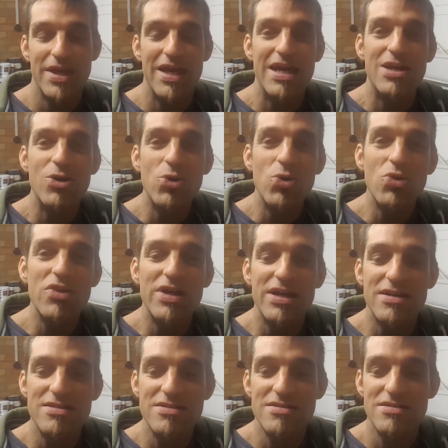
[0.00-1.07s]
In all
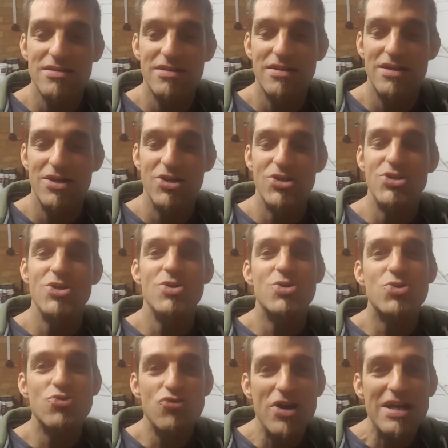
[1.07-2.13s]
this you
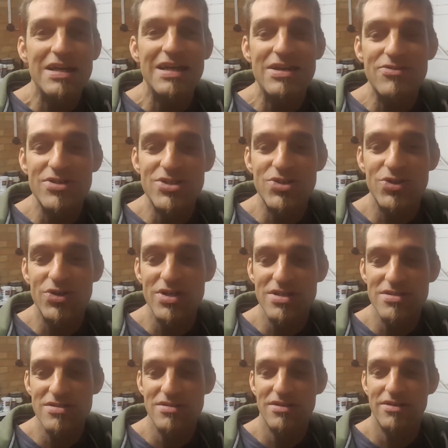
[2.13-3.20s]
greatly
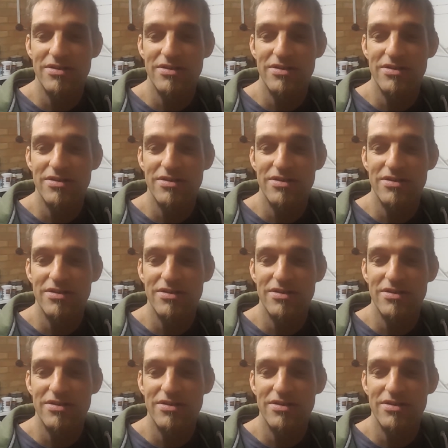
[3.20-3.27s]
rejoice,